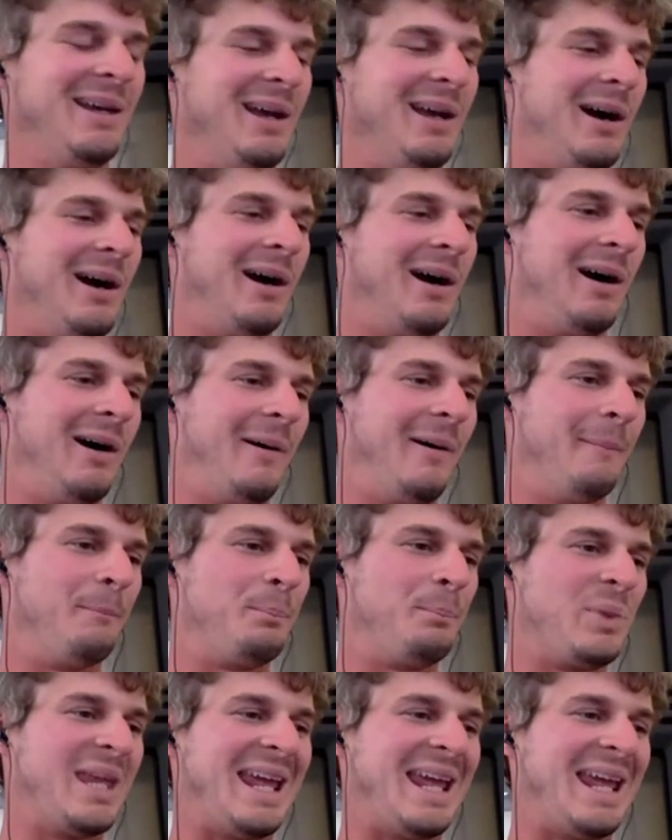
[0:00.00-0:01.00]

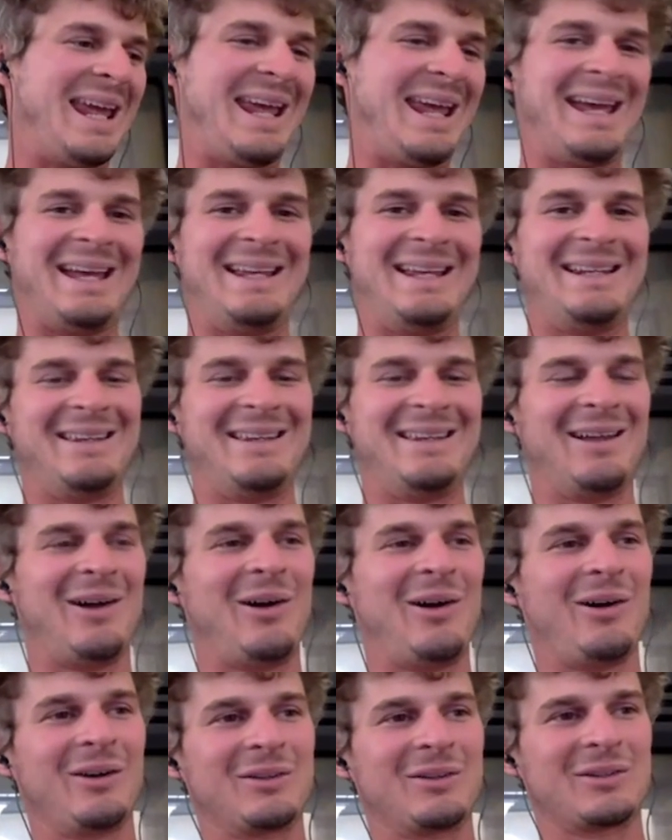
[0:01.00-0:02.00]
And the
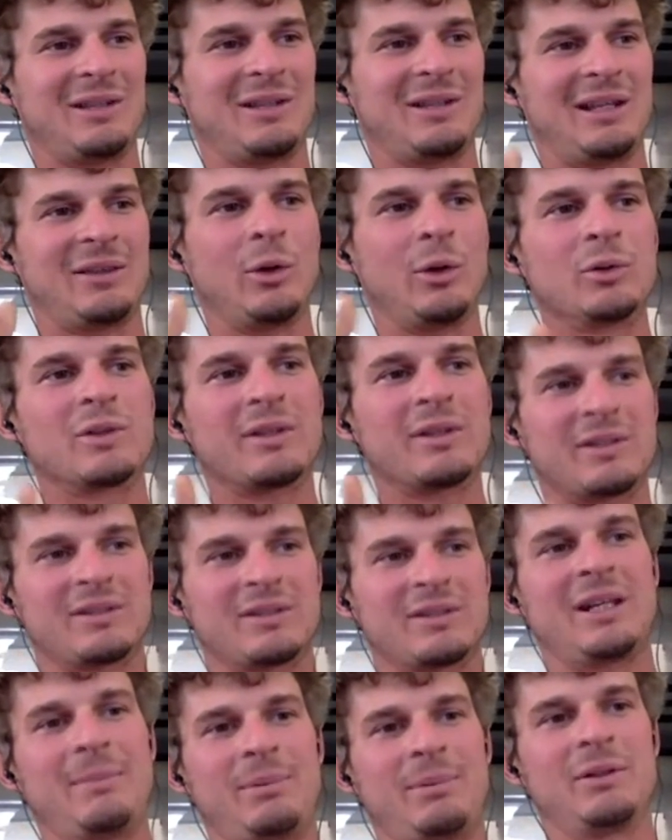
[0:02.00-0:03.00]
hogs are like, those are the
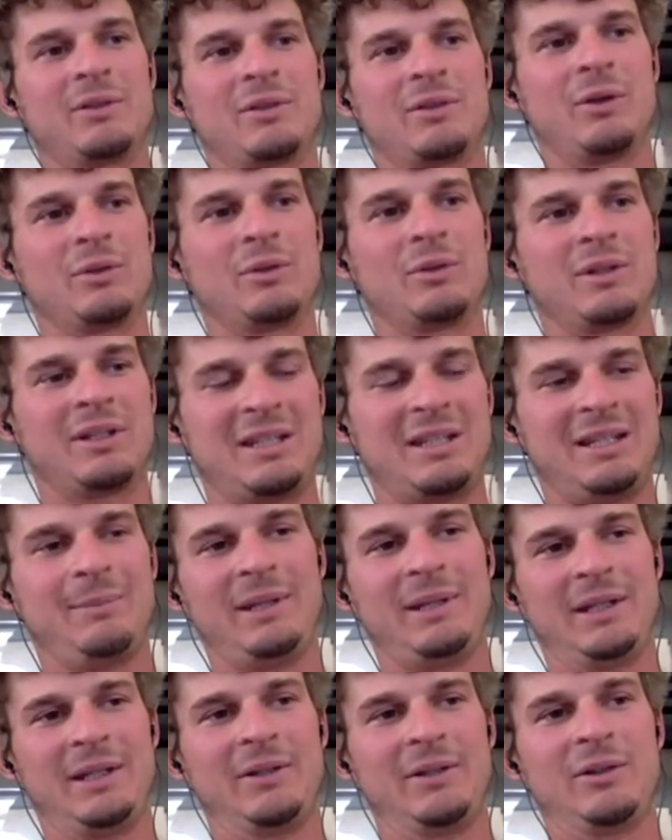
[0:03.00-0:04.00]
snipers, those are the team
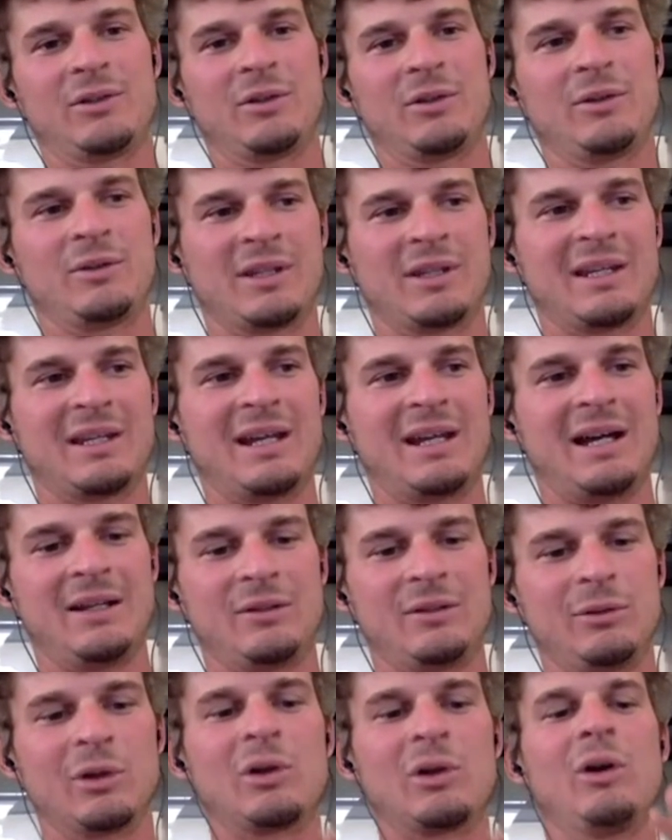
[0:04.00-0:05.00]
leaders, those are the guys
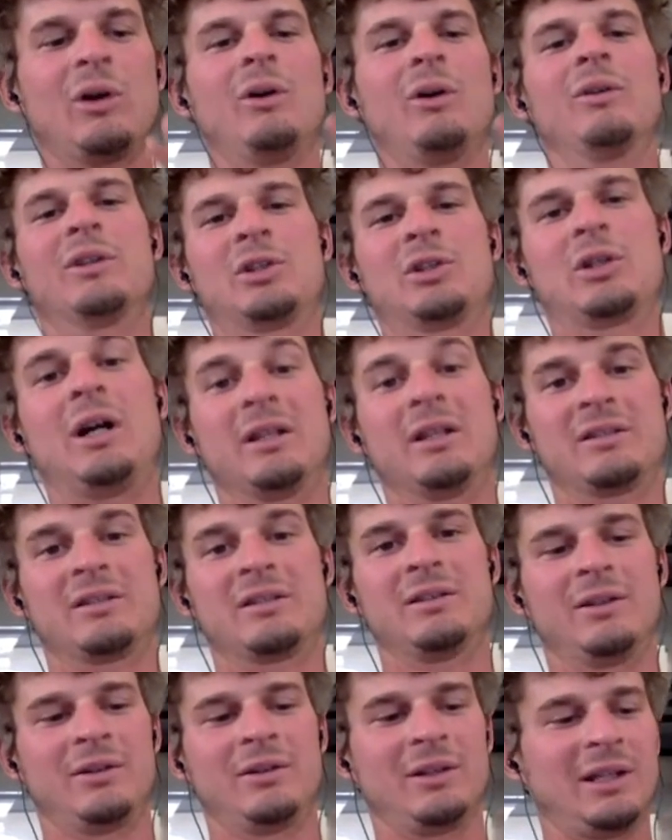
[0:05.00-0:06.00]
who are calling the shots,
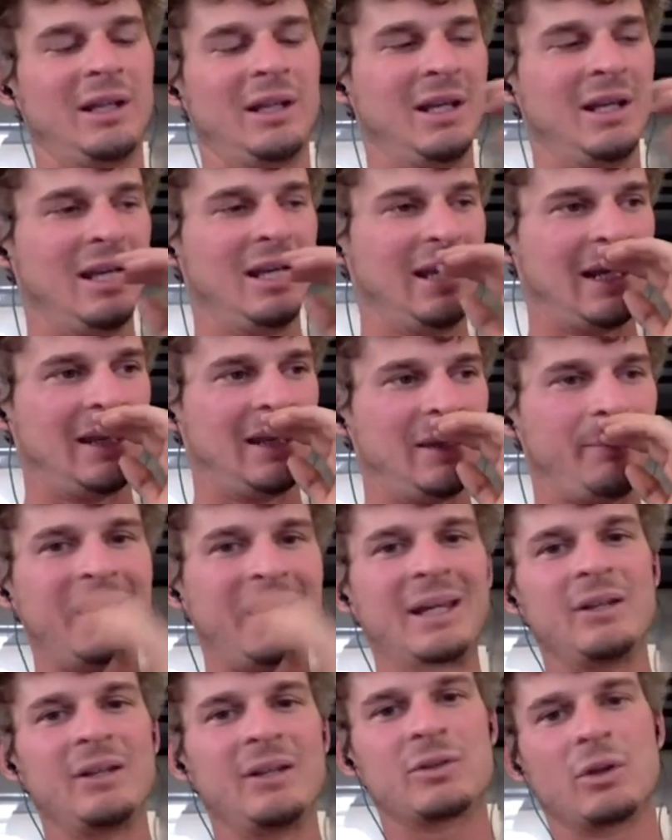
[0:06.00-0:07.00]
literally. And the
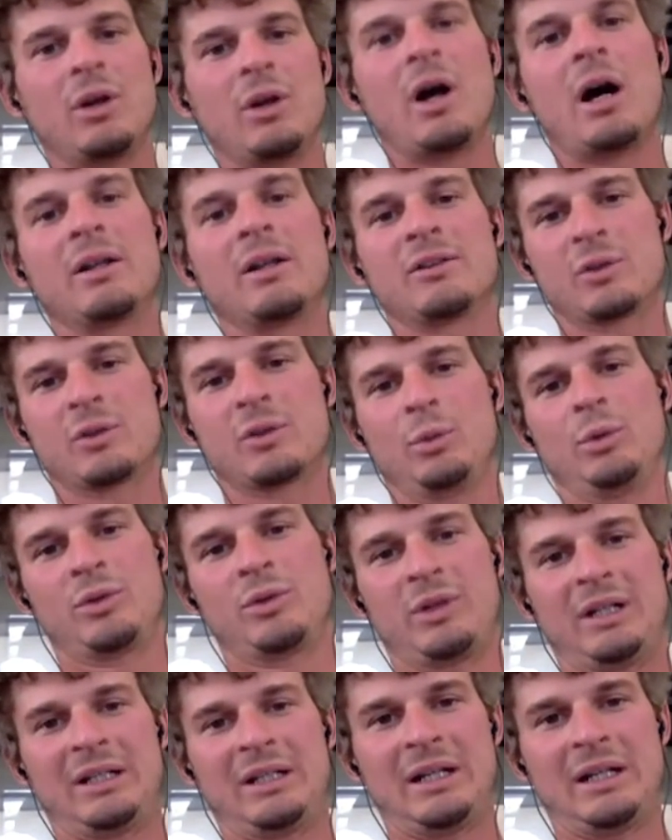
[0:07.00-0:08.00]
pigs are non-school
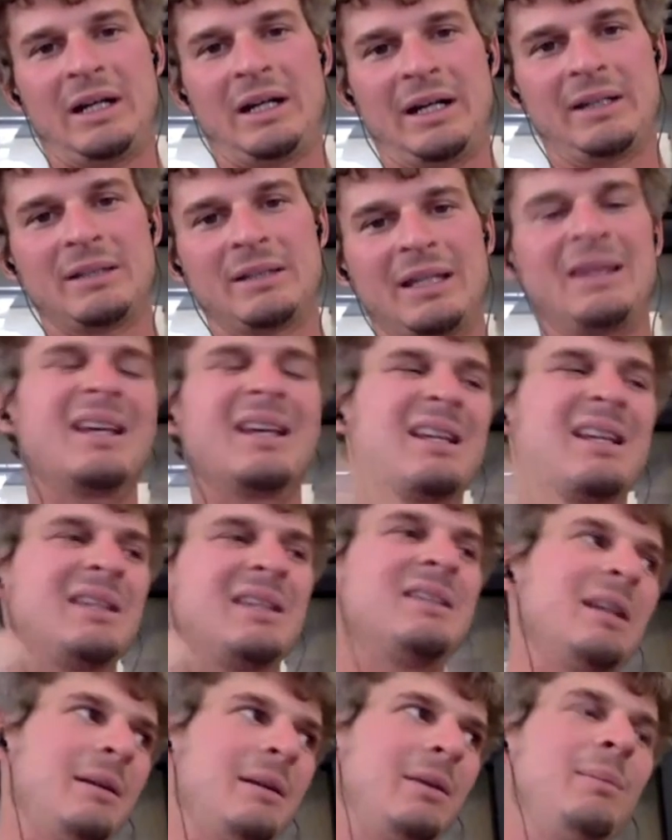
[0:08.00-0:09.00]
trained guys. And
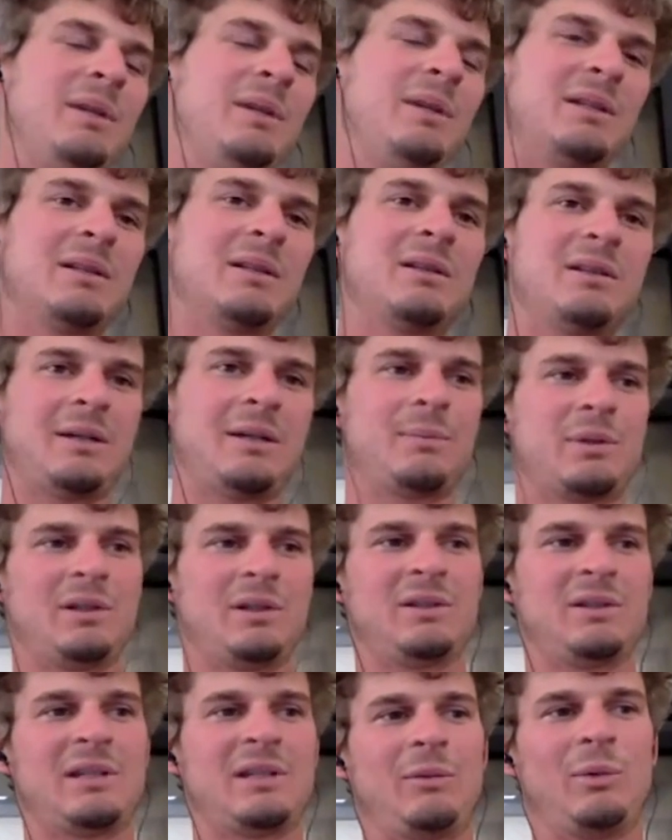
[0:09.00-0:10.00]
the misconception is
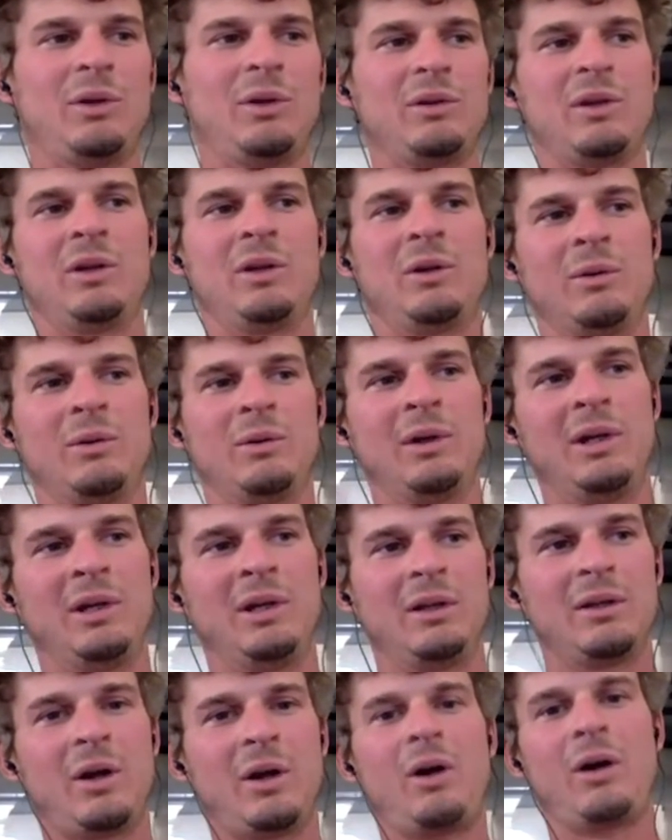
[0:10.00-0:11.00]
that, well, you know,
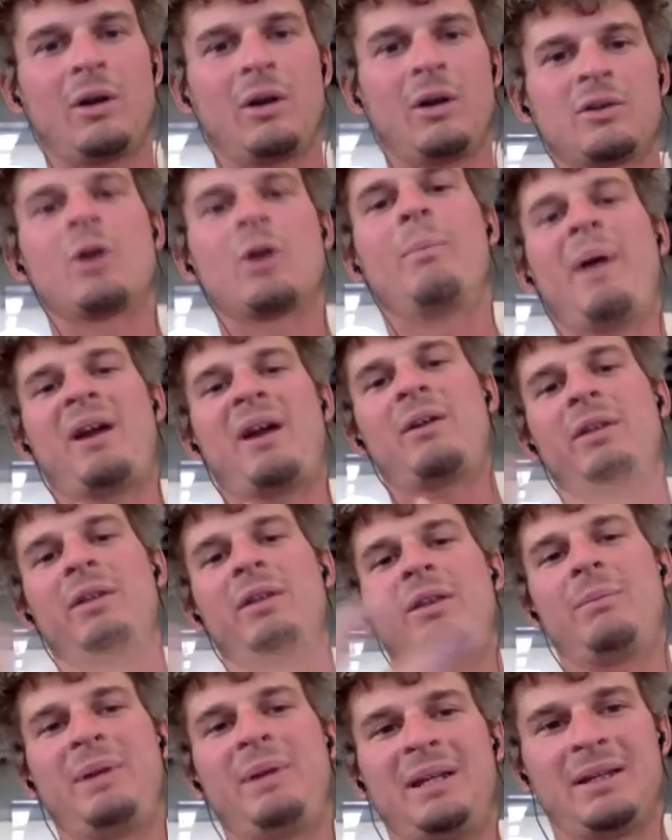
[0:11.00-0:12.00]
the hogs are better than the
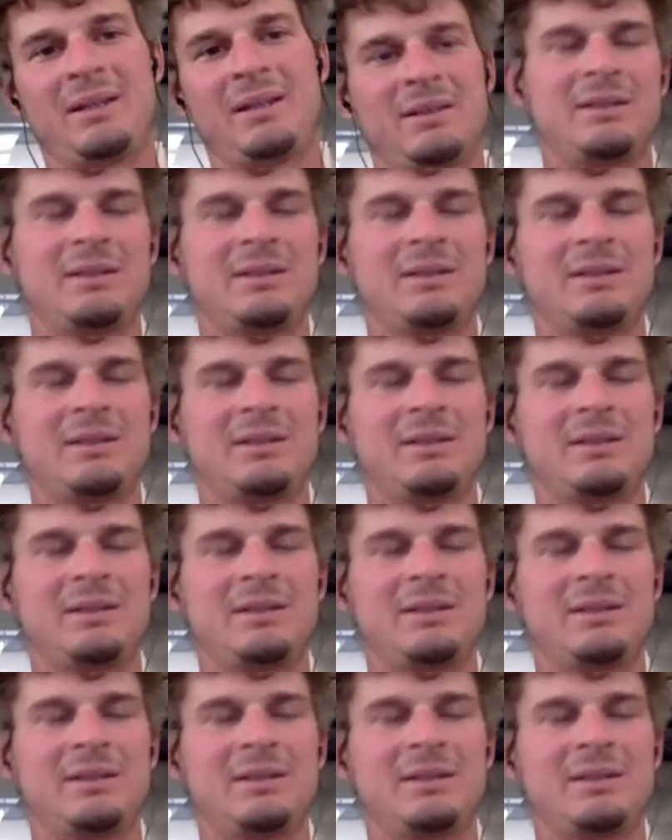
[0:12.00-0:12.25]
pigs.